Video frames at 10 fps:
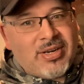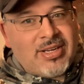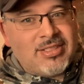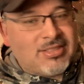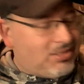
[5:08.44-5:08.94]

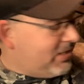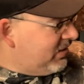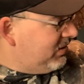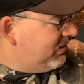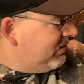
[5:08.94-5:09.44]
I
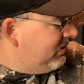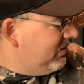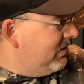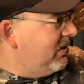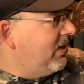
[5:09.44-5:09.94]
suggest,
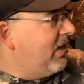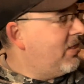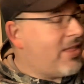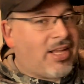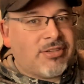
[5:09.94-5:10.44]

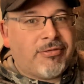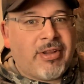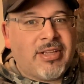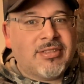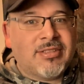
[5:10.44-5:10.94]
and that's
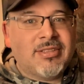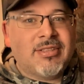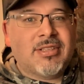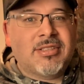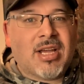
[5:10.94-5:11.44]
face
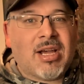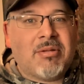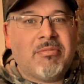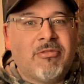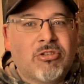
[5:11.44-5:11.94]
the
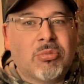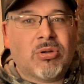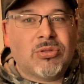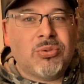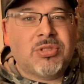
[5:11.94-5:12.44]
tom for
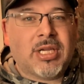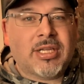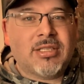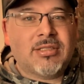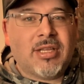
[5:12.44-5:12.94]
about 2
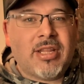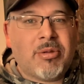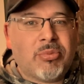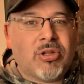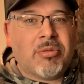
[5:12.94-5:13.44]
seconds and
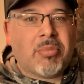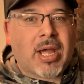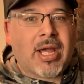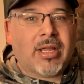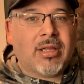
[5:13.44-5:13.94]
then pull it
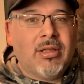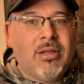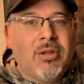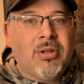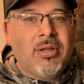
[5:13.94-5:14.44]
back.
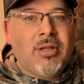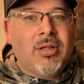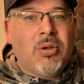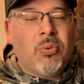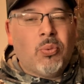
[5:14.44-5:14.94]

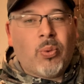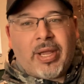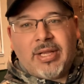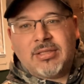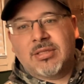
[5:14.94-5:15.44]

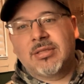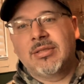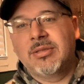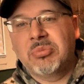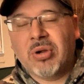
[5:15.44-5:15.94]
Wait
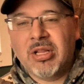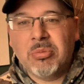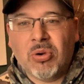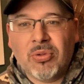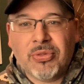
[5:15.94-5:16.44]
probably
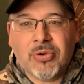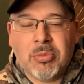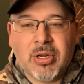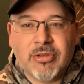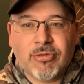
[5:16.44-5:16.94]
about 3
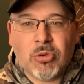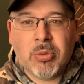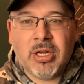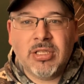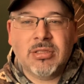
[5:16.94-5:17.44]
minutes, 4
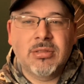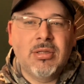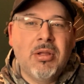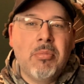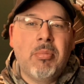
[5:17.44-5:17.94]
minutes,
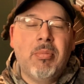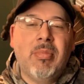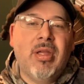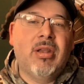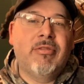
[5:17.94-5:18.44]

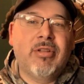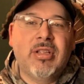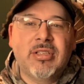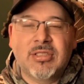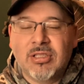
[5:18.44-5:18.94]
and if
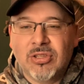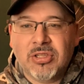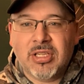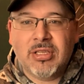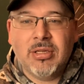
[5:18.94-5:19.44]
he isn't
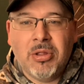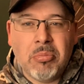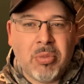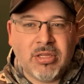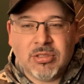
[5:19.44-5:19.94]
looking,
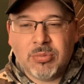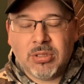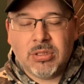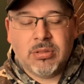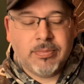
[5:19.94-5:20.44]
make
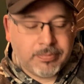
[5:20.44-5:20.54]
some